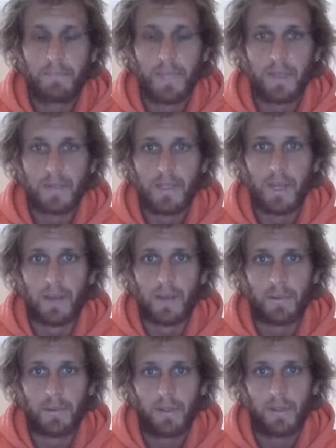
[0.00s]
picked
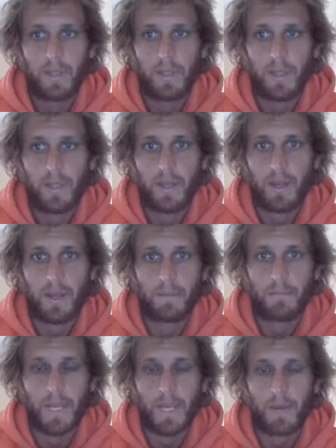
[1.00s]
up.
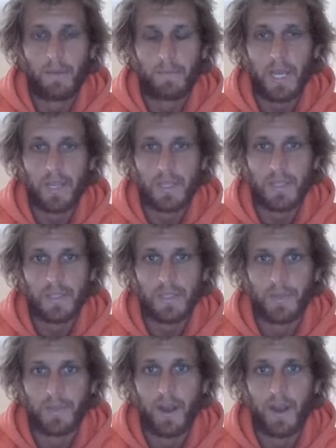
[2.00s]
Um, now I'm lucky because
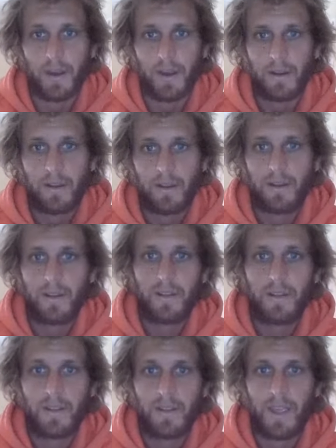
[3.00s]
I'm young,
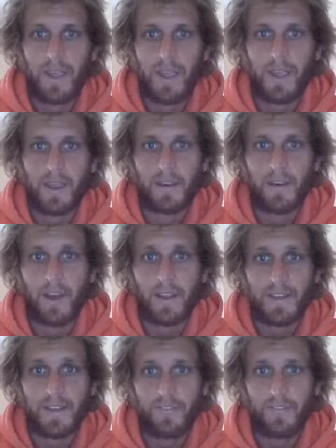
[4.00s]
and I
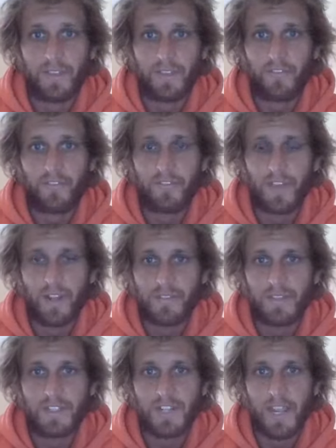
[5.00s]
definitely
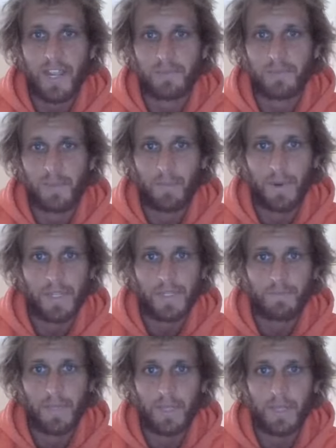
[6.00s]
felt the change. My body's
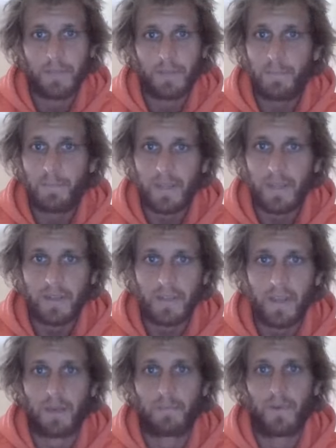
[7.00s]
ability picked
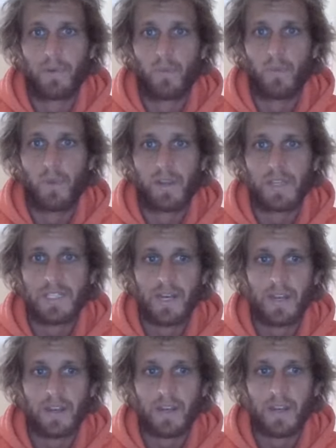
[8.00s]
up when I
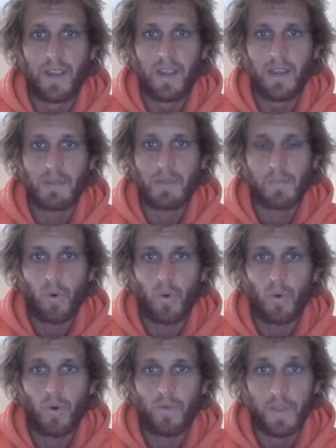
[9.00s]
started eating
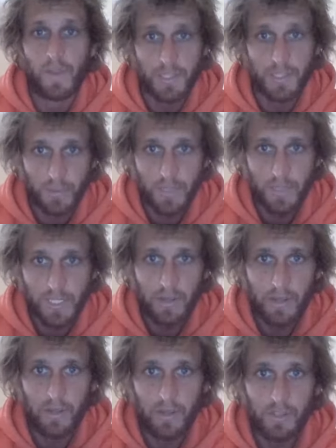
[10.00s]
more of those smoothies
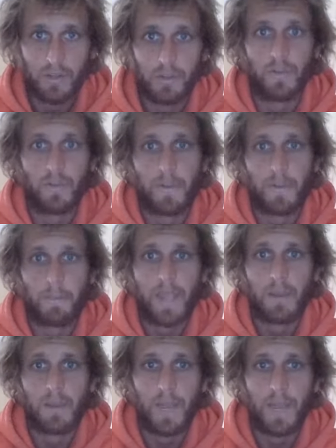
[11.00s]
like I showed you off the
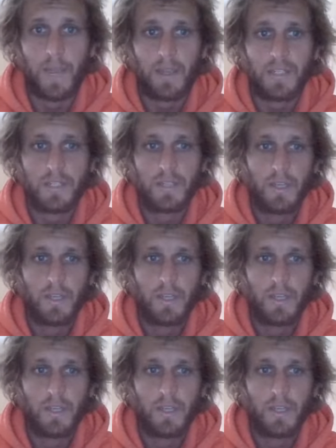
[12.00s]
Pagan page.